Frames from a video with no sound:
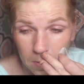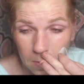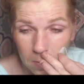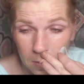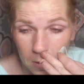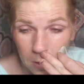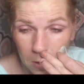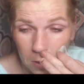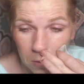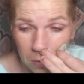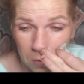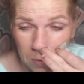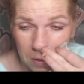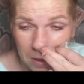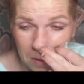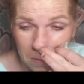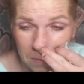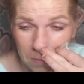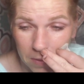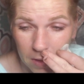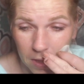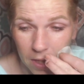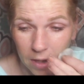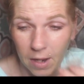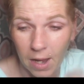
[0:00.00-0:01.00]
The
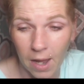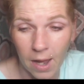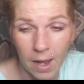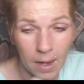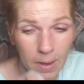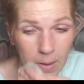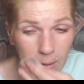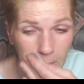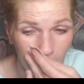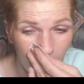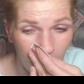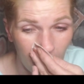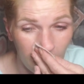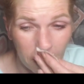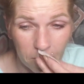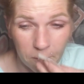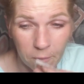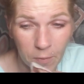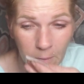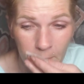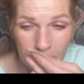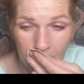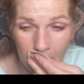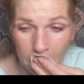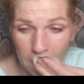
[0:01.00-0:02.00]
cream that I had gotten
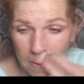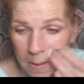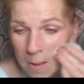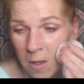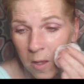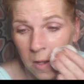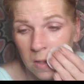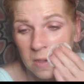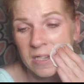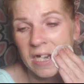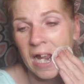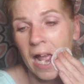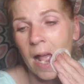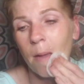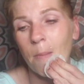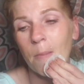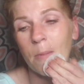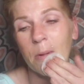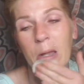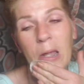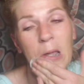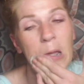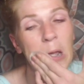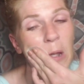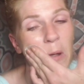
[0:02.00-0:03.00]
from them a long time
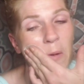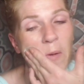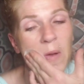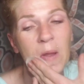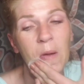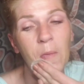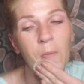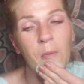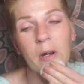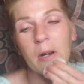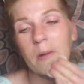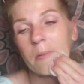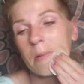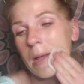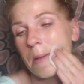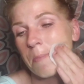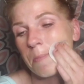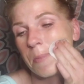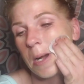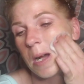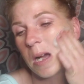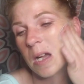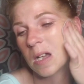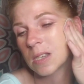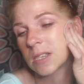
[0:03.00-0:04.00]
ago in one of my
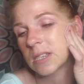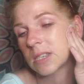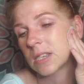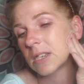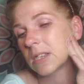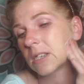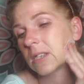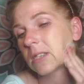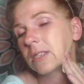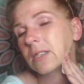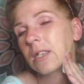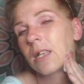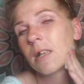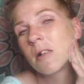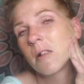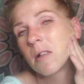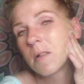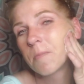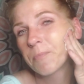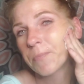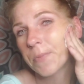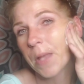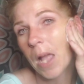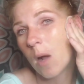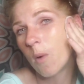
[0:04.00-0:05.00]
boxes,
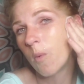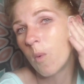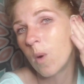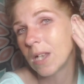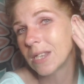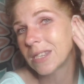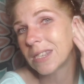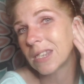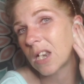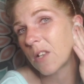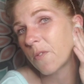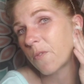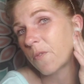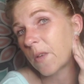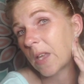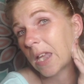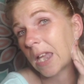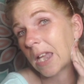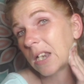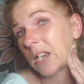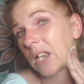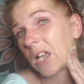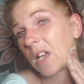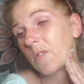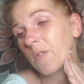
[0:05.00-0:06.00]
I wasn't a
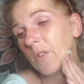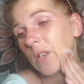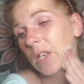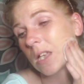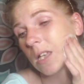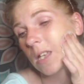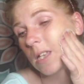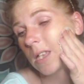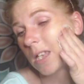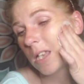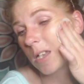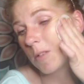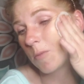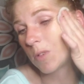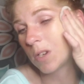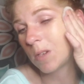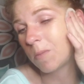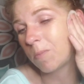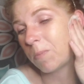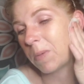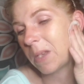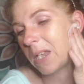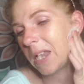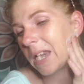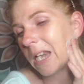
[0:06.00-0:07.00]
fan of it. It
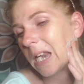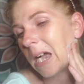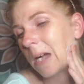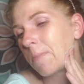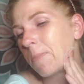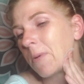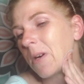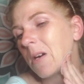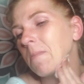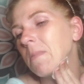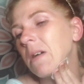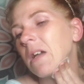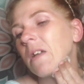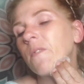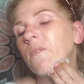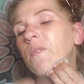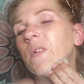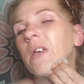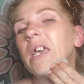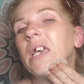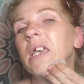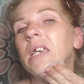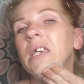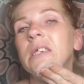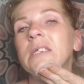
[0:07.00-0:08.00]
would beat up on my
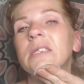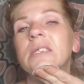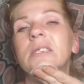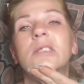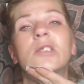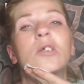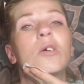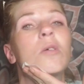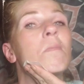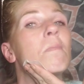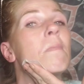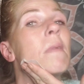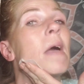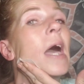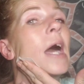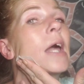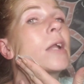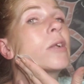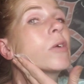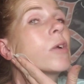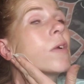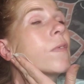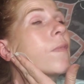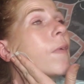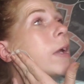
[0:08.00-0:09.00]
face no
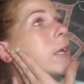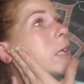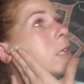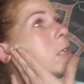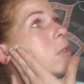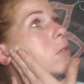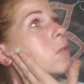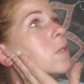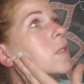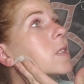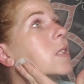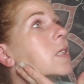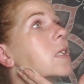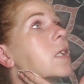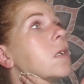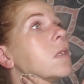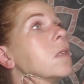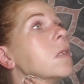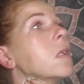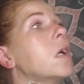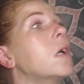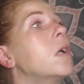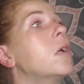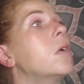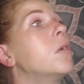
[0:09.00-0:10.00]
matter if I used it
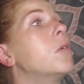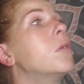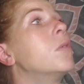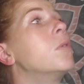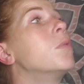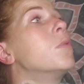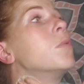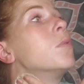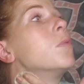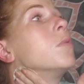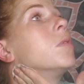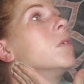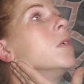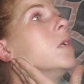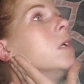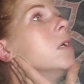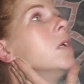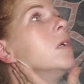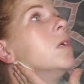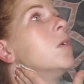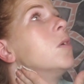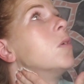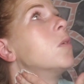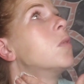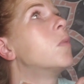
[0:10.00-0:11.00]
alone,
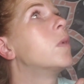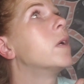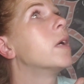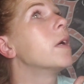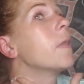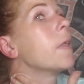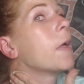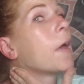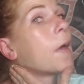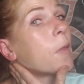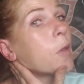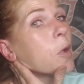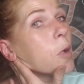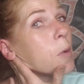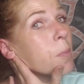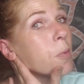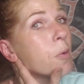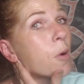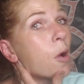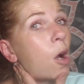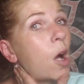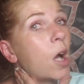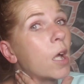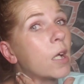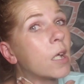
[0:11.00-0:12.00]
with other
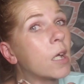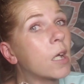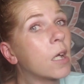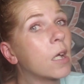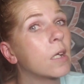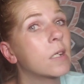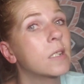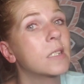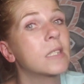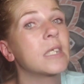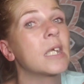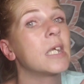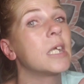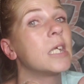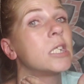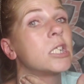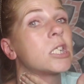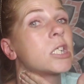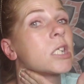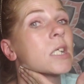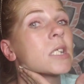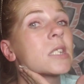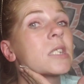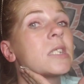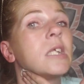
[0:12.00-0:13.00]
products. It
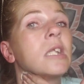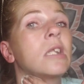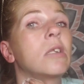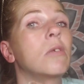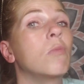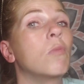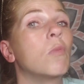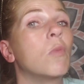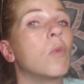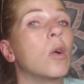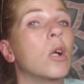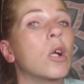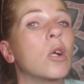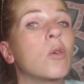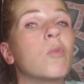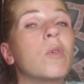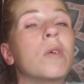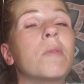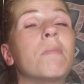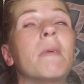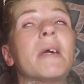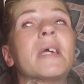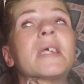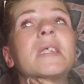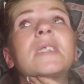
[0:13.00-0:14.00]
just didn't work
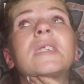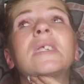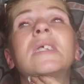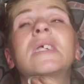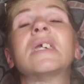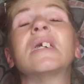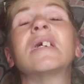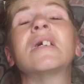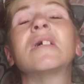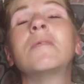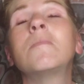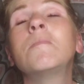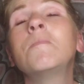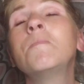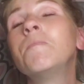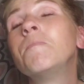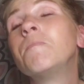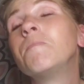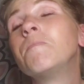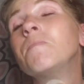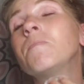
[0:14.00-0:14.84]
with my skin.